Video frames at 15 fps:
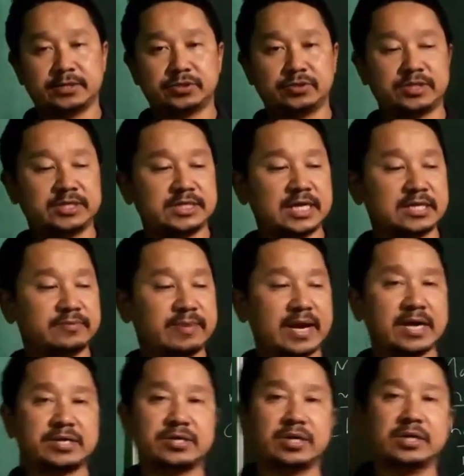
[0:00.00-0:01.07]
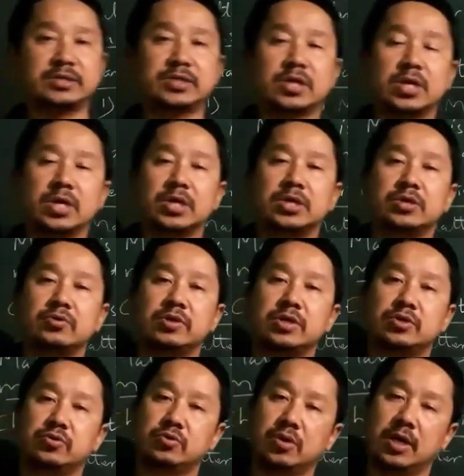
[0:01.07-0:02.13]
So these are the materials you
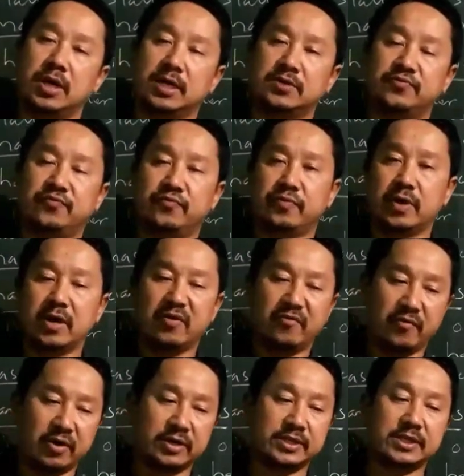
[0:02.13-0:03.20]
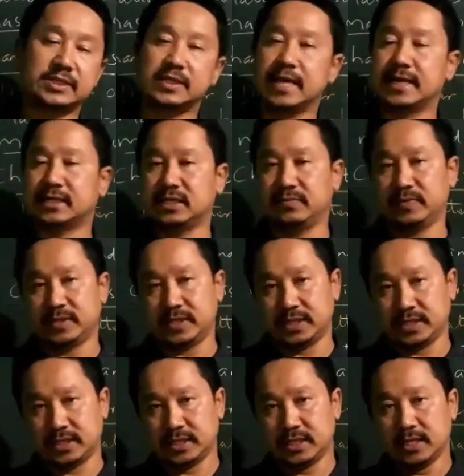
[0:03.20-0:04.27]
need to collect for this activity.
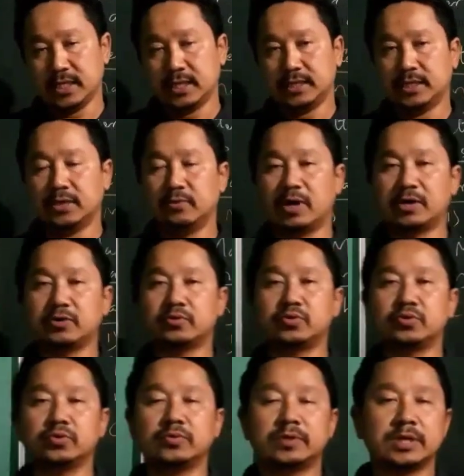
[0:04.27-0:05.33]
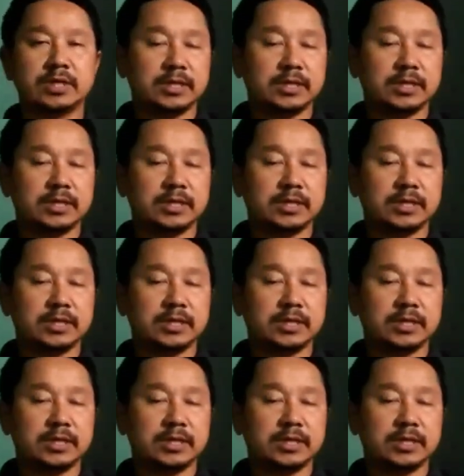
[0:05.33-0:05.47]
Then what you do?